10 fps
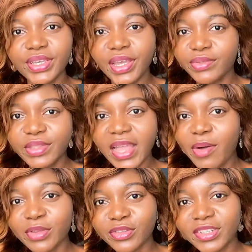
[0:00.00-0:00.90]
that
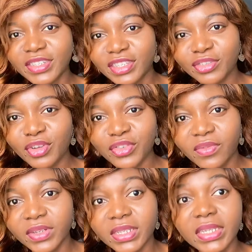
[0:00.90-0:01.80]
was not the discussion
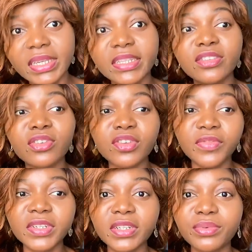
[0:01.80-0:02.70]
for the day. The discussion
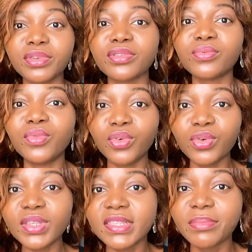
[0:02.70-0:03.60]
for the day was who
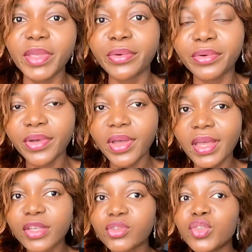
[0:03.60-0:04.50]
cooks the meal.
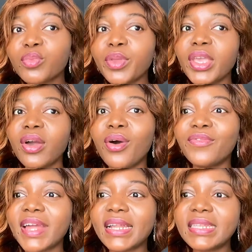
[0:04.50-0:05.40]
So it would be
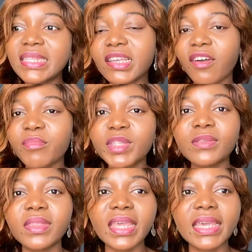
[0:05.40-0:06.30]
unrealistic of me
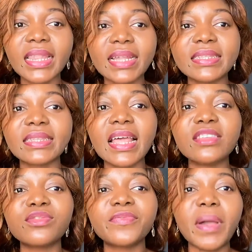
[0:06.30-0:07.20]
to think that
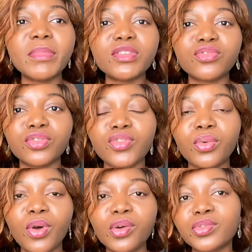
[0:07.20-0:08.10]
that family structure
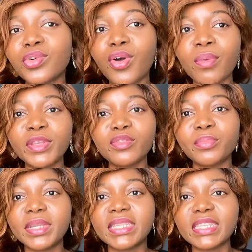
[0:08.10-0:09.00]
will also come into
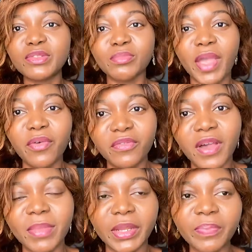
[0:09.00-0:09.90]
place into my own
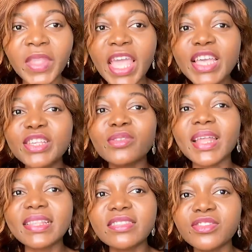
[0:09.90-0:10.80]
family. So
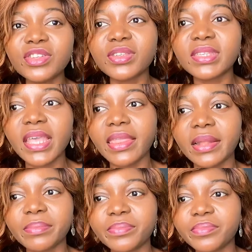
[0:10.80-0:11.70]
that is just to say that